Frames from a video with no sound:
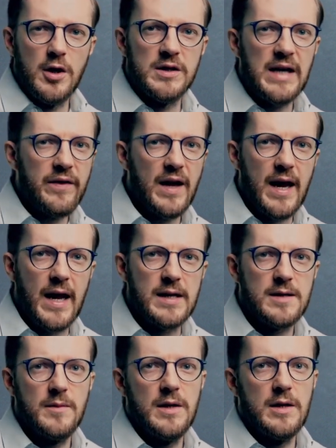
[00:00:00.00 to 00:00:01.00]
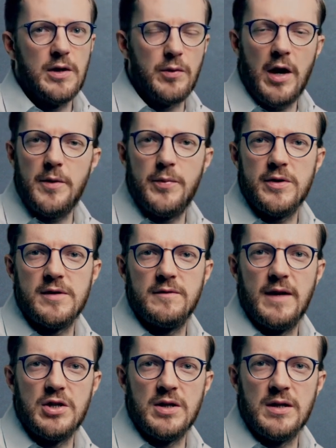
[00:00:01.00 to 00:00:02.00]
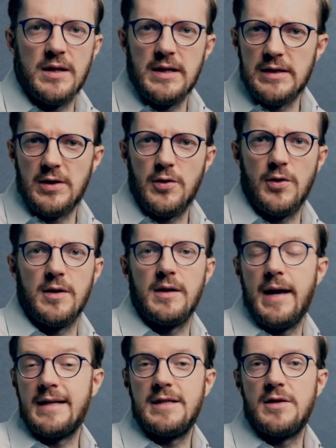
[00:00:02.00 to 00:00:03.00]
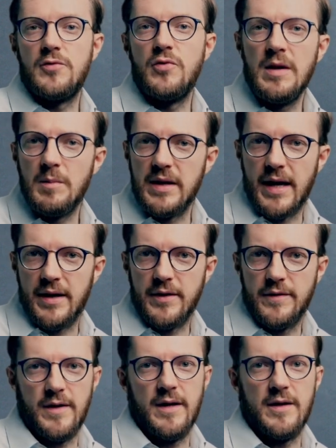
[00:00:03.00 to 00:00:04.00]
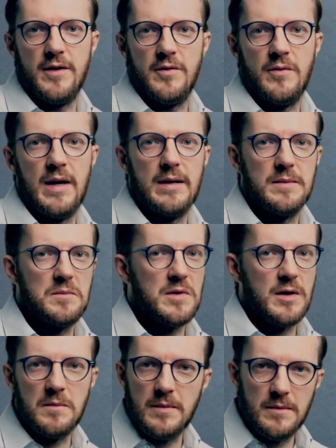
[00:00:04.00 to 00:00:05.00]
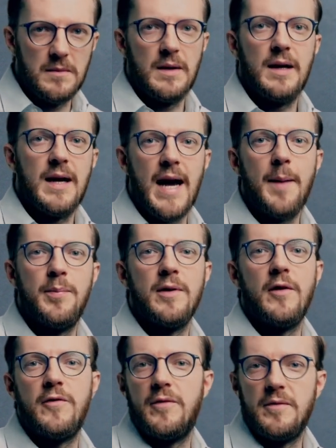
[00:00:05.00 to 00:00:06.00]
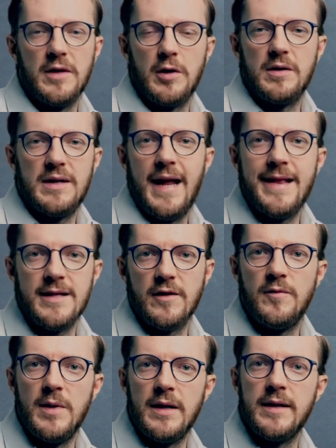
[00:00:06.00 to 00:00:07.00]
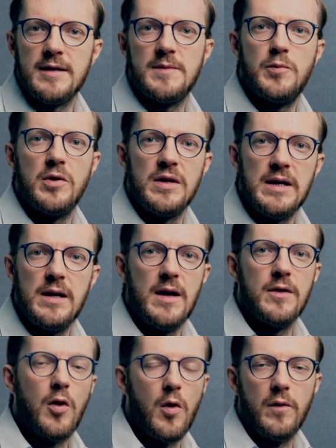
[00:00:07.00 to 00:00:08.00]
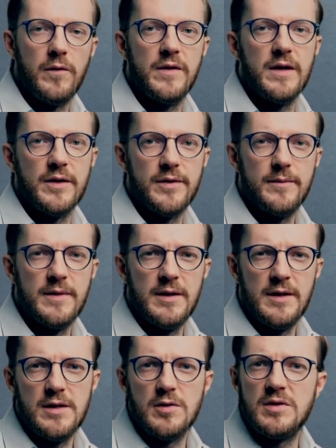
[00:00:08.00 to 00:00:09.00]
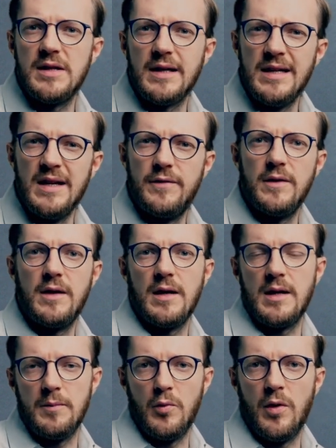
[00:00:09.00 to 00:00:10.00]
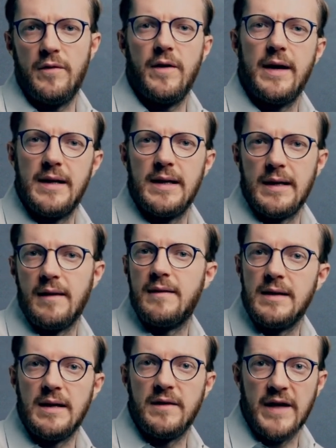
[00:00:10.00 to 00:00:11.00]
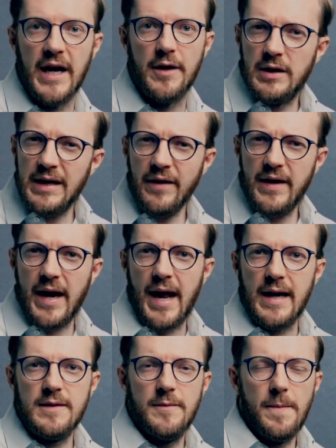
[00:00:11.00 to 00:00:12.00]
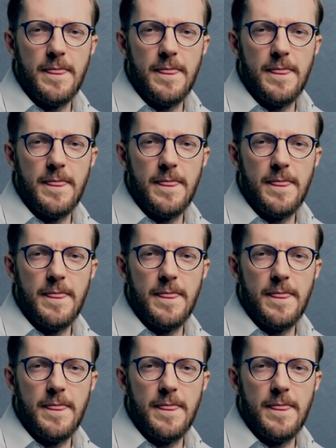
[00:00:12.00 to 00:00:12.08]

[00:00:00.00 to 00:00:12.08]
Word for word: On the other hand, cryopreservation is currently extremely underfunded, right? You know, couple of you know tens of millions per year in the whole field. So significantly more funding is needed there. On the other hand,